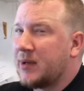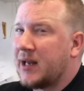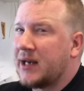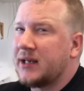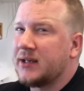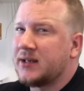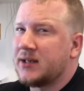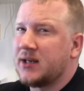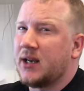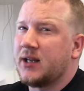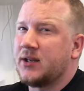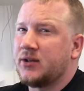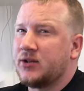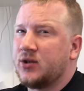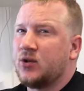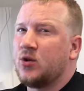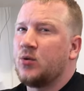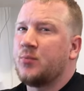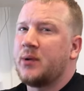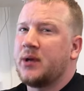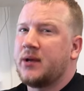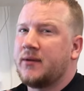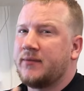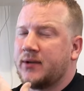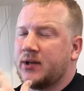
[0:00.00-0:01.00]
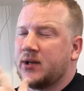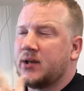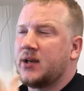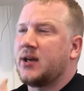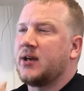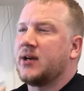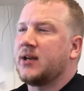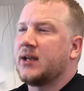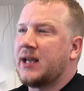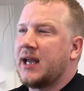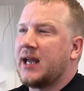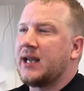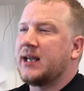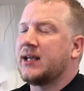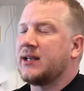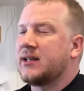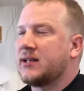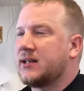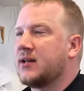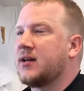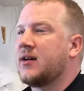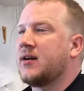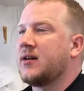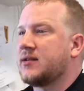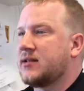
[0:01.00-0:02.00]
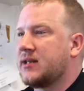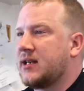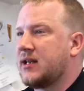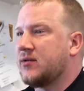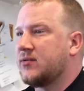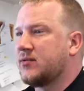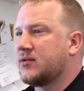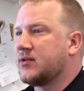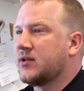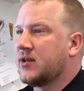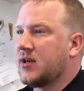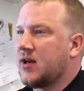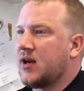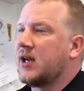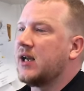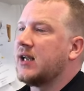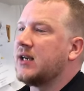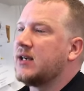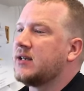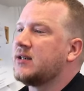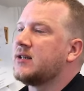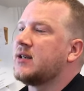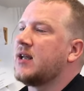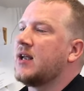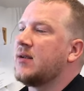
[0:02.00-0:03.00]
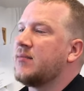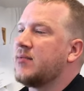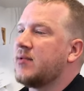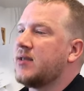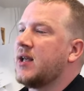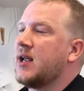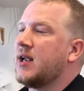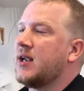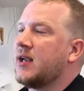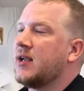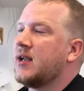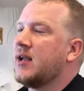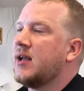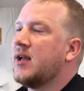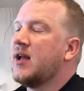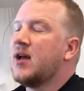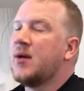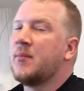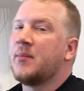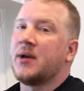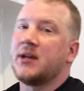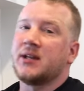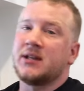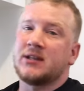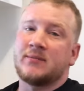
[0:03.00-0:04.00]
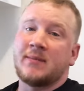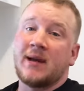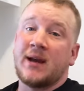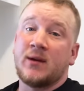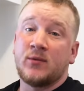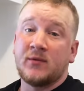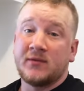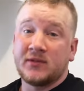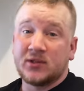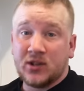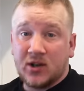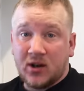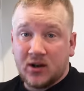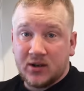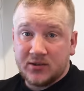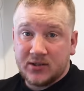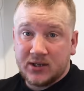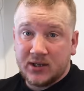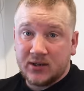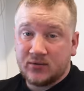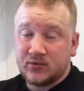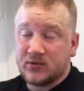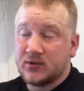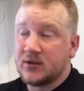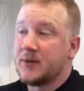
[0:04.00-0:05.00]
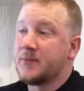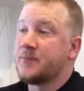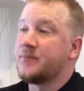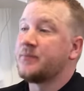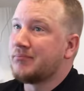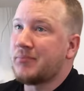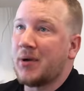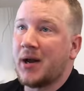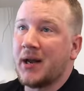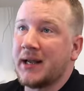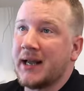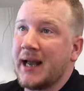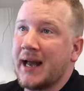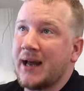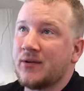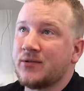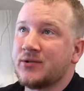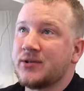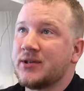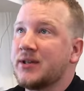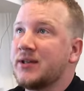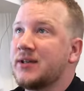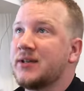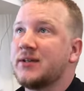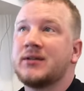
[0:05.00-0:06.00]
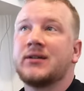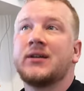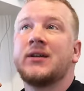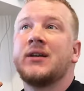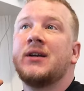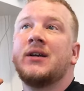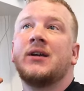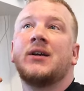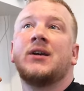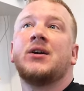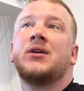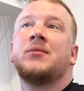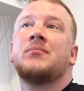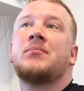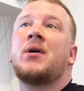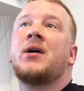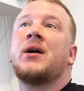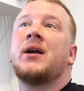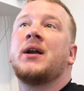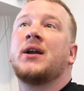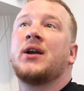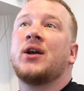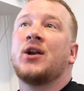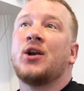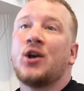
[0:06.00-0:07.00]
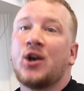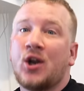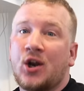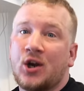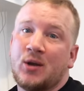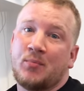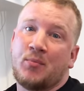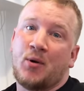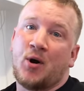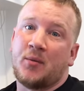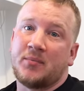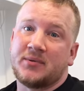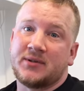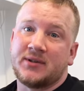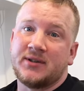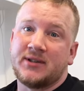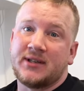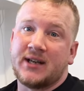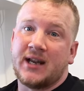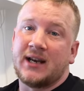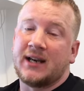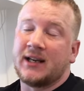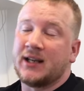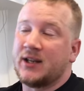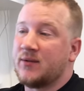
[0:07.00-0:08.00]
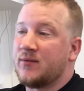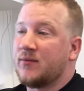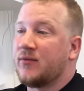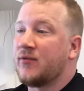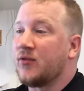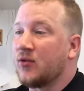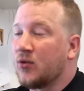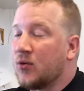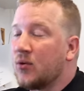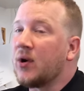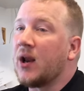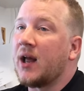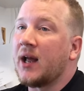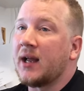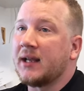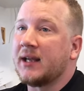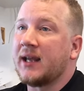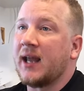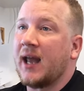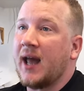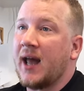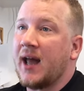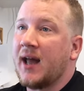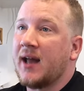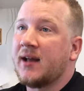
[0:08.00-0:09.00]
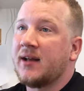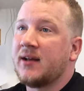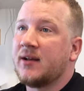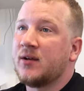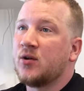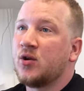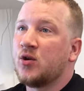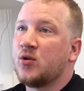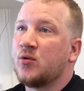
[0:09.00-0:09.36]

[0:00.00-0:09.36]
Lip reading: planning to like do a bit of a kind of getting into car sales guide type thing. But it doesn't matter whether it's car sales, buying houses, buying lollipops and selling them, for all I care.